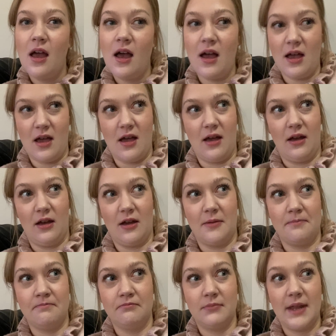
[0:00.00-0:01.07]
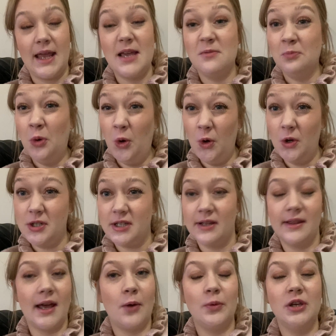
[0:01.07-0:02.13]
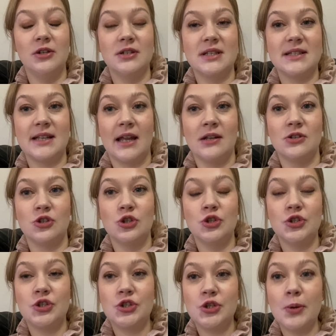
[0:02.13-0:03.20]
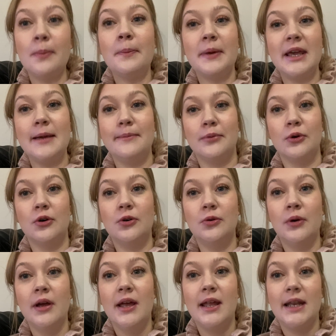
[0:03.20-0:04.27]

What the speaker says: important that we understand that some people